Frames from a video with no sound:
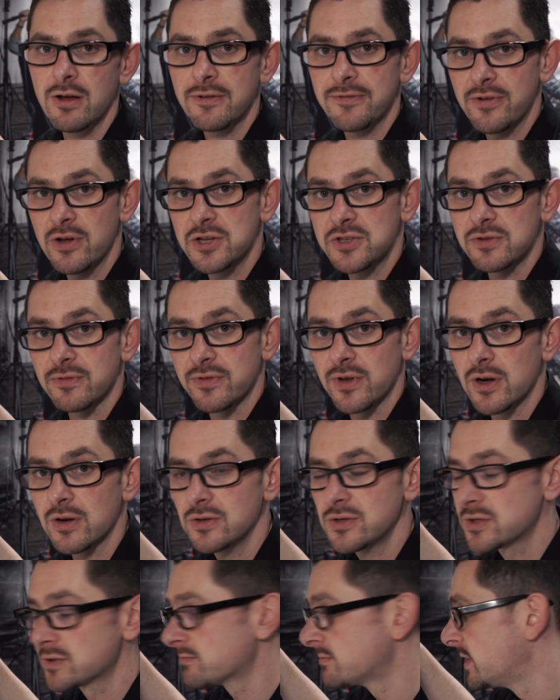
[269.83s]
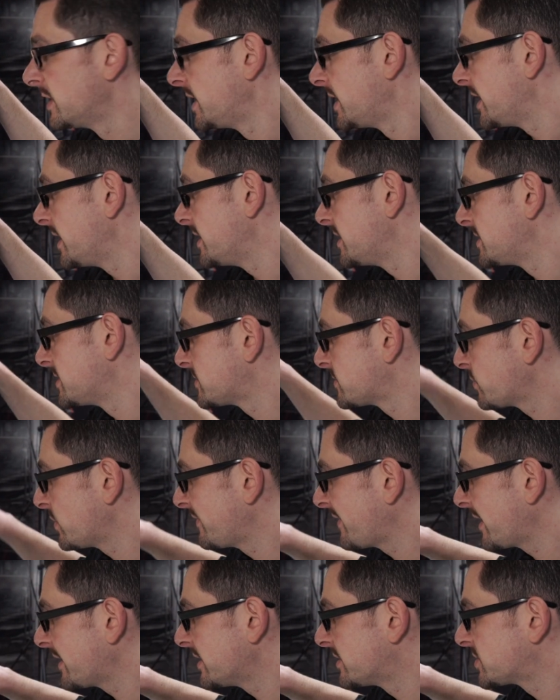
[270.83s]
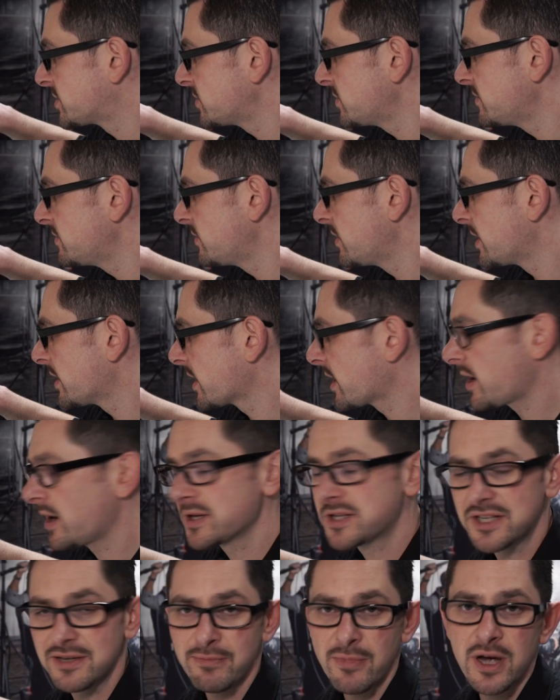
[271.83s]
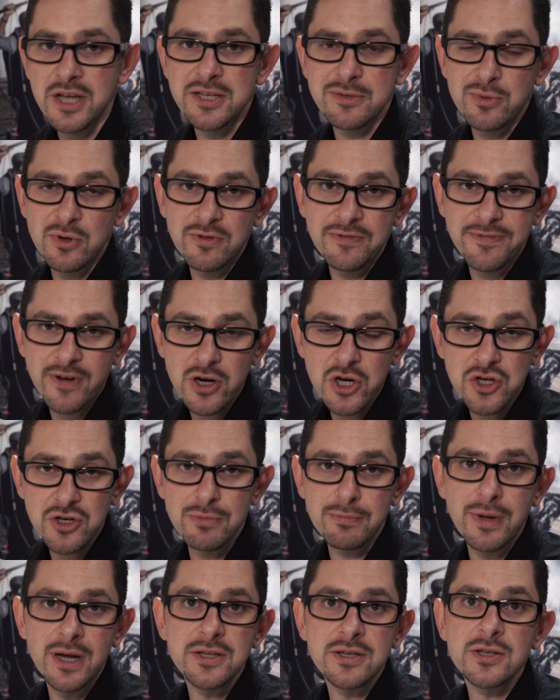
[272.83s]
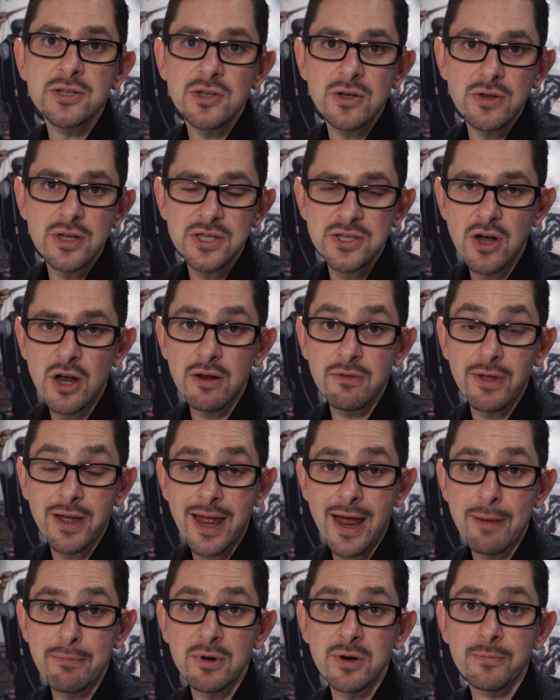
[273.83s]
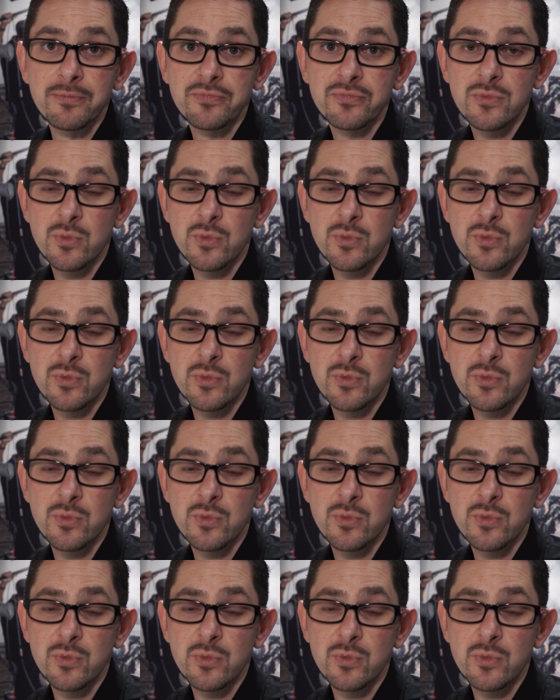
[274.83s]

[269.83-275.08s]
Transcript: First of those is we've added two customizable function buttons on the side of the camera,